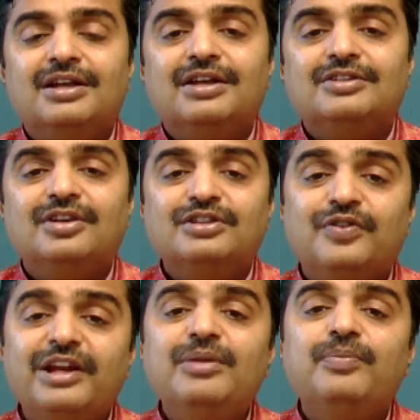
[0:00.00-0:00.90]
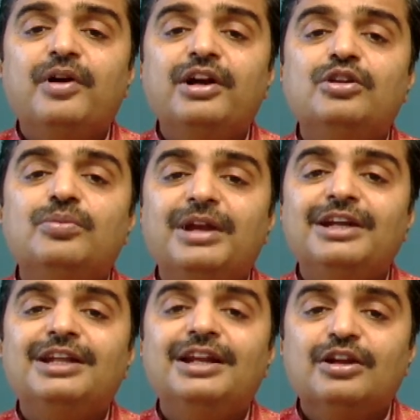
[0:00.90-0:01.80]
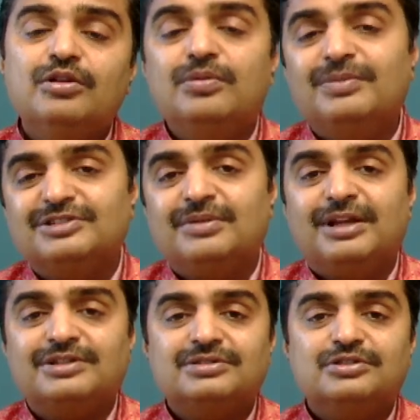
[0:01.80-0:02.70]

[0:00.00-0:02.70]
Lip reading: So it's very important to maintain a good muscle mass.